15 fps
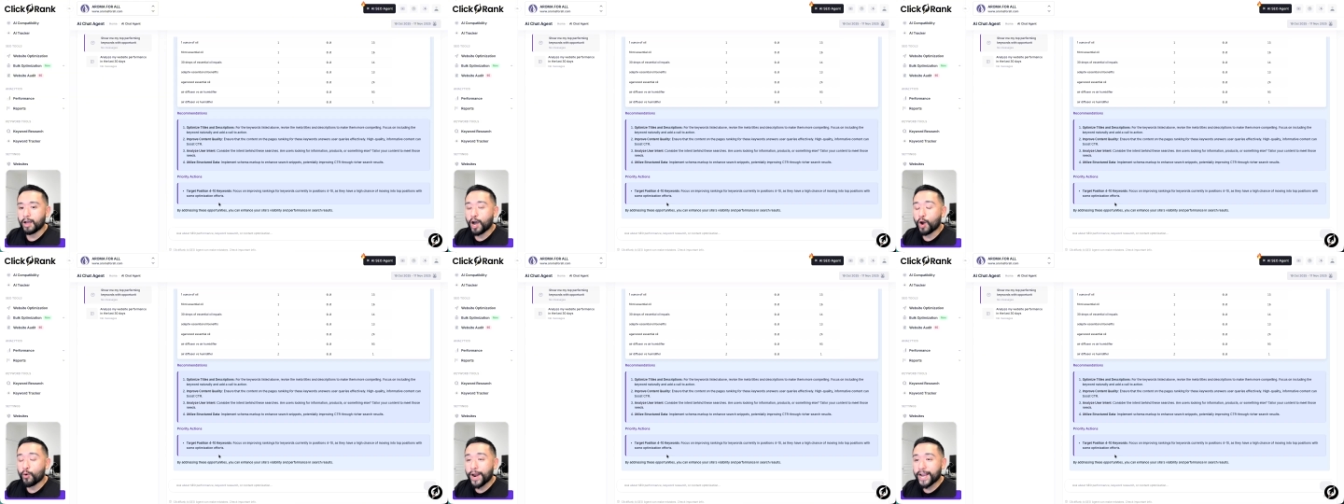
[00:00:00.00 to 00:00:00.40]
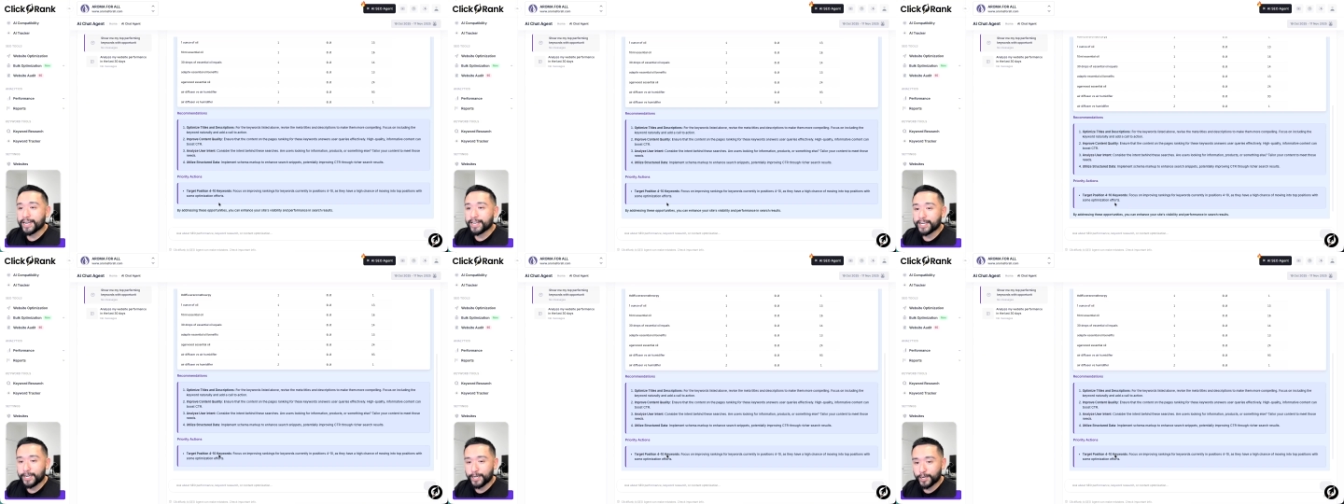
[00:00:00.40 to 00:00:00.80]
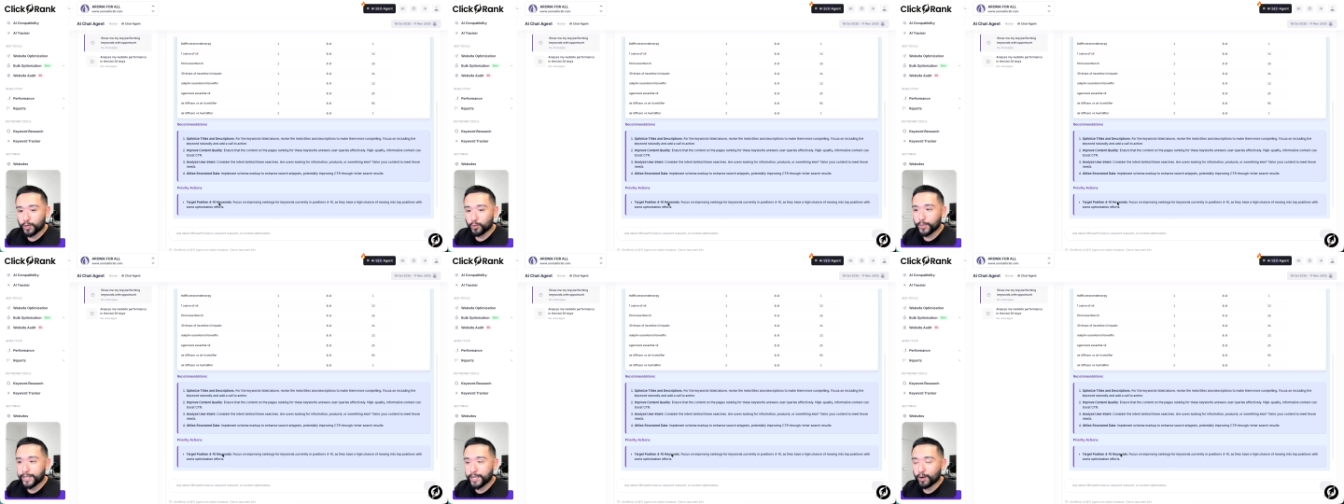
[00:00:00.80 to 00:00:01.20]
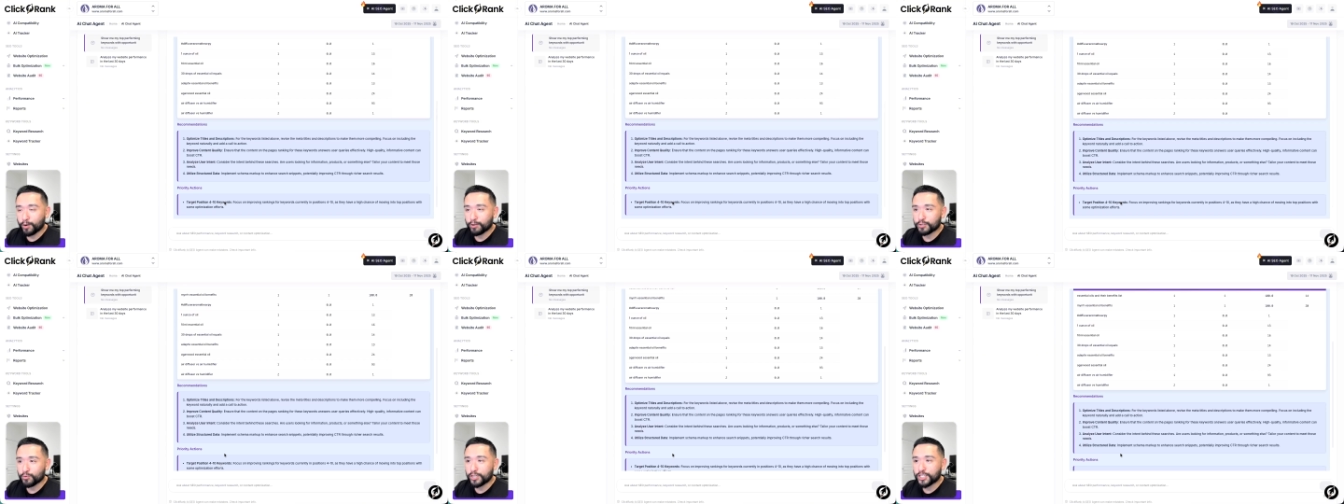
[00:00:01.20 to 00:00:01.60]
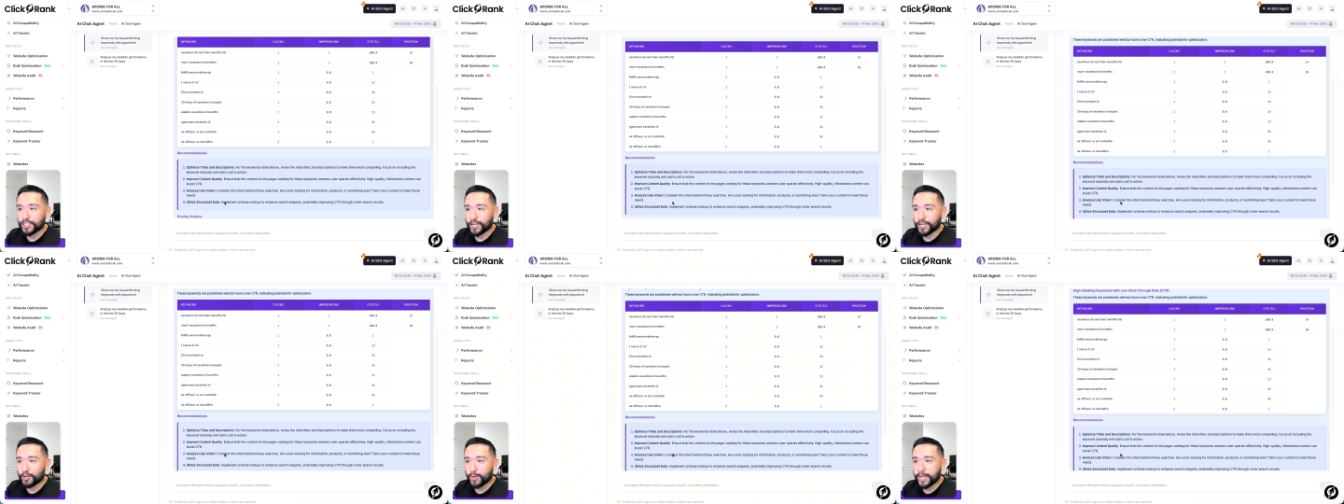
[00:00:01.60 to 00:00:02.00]
All right, here we go. So it
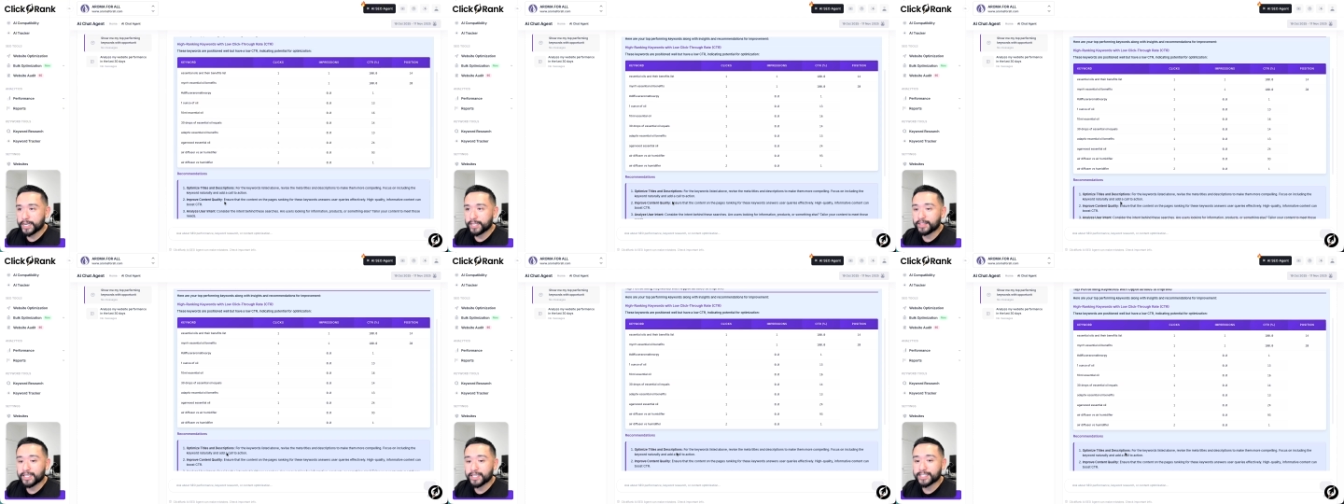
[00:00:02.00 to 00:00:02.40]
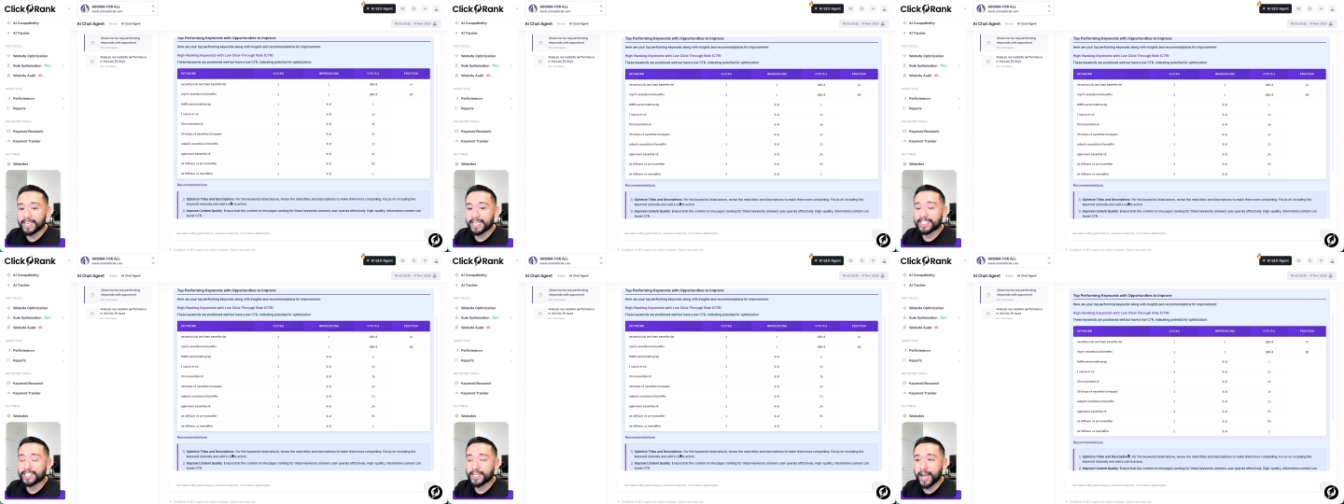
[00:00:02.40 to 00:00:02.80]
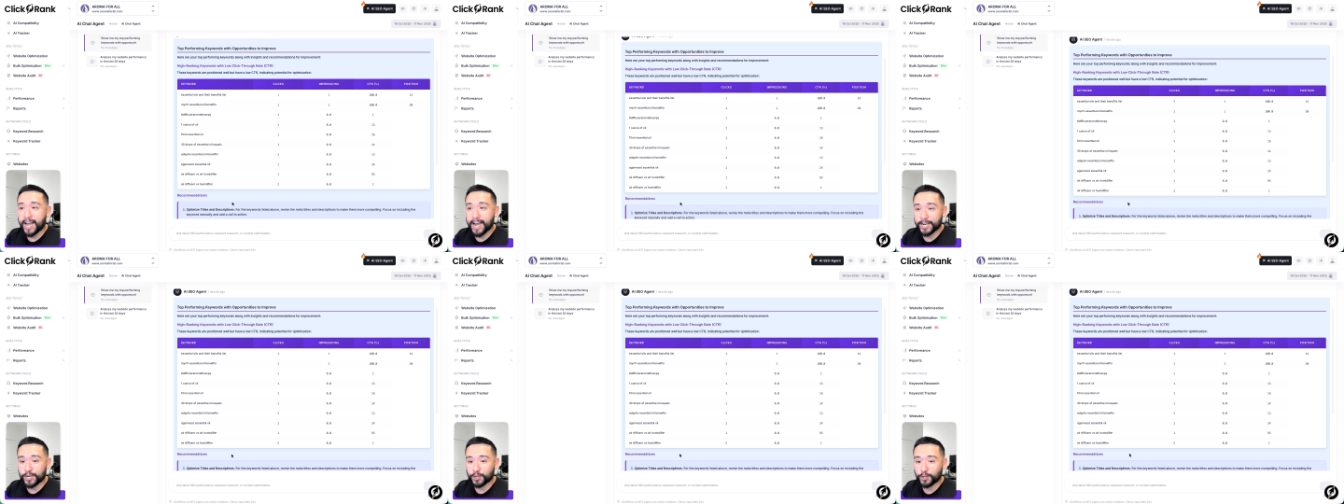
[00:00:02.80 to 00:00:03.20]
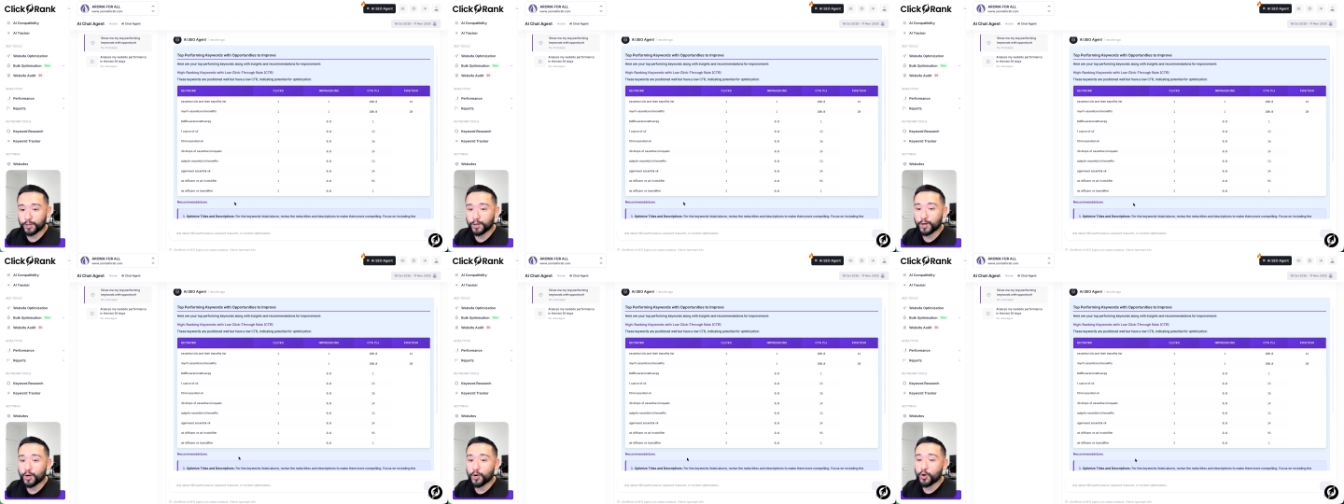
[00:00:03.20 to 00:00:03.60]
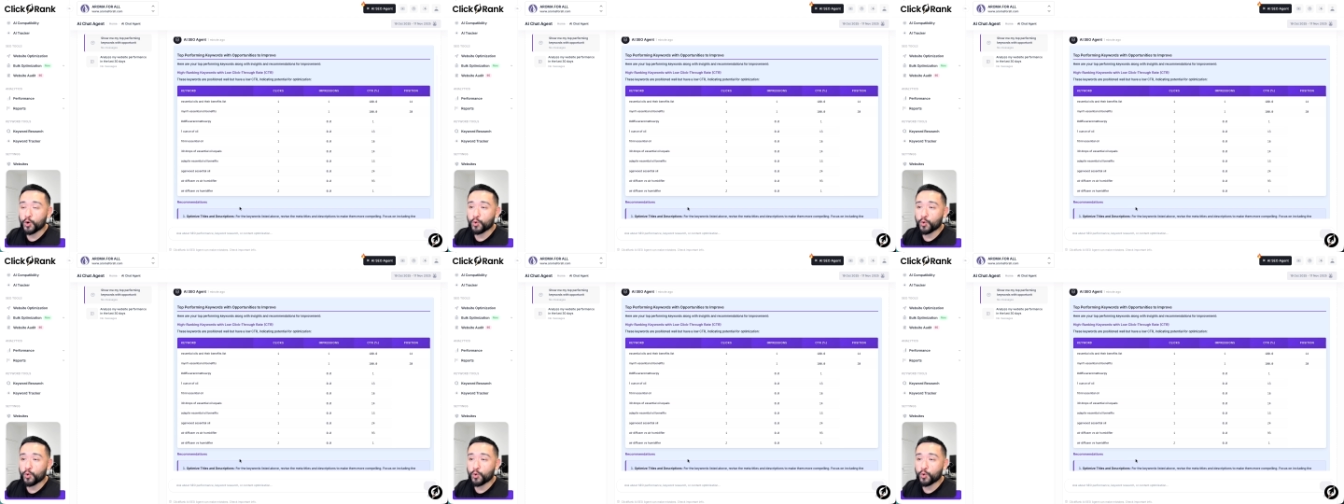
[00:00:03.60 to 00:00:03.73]
generated this entire